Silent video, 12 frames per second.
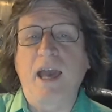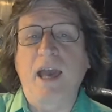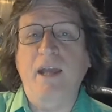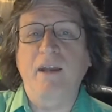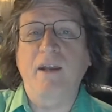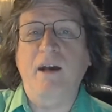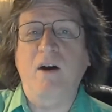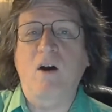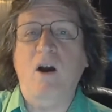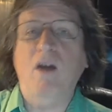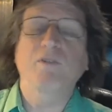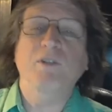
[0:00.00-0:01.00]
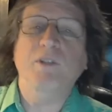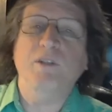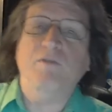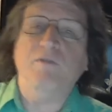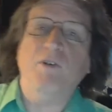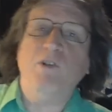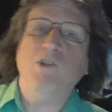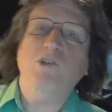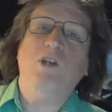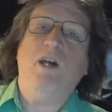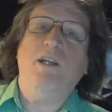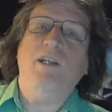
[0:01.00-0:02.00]
And Harvard did the first
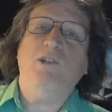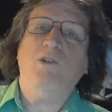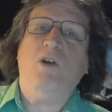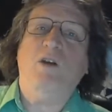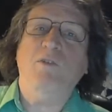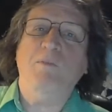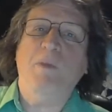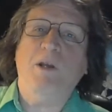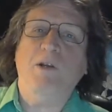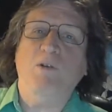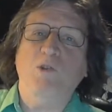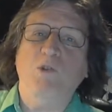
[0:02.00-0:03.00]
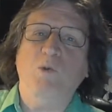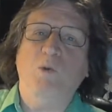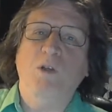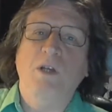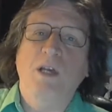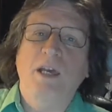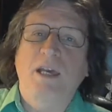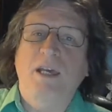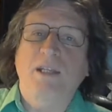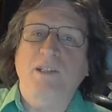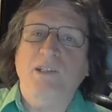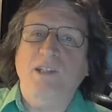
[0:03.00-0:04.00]
studies, Harvard Medical School,
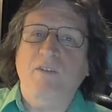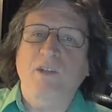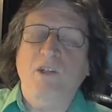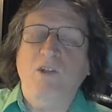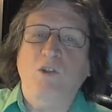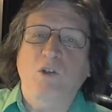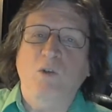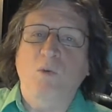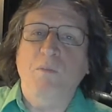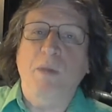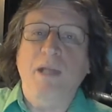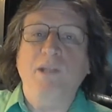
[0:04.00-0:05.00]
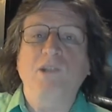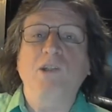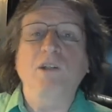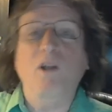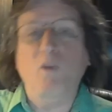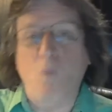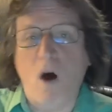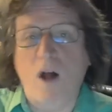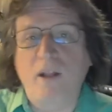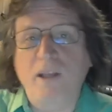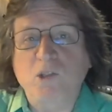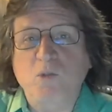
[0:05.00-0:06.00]
in 72 with Benson and
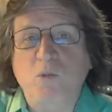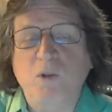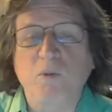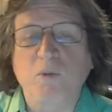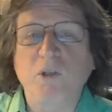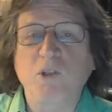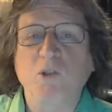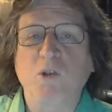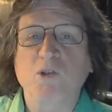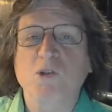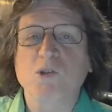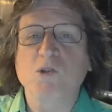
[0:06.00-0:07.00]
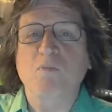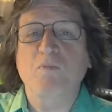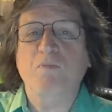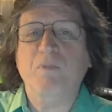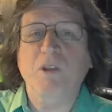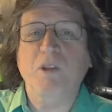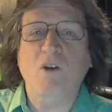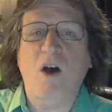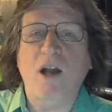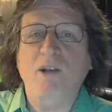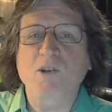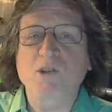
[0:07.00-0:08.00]
Wallace were the researchers, the
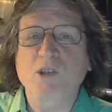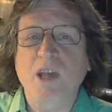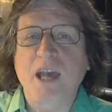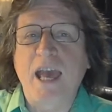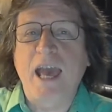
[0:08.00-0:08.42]
doctors.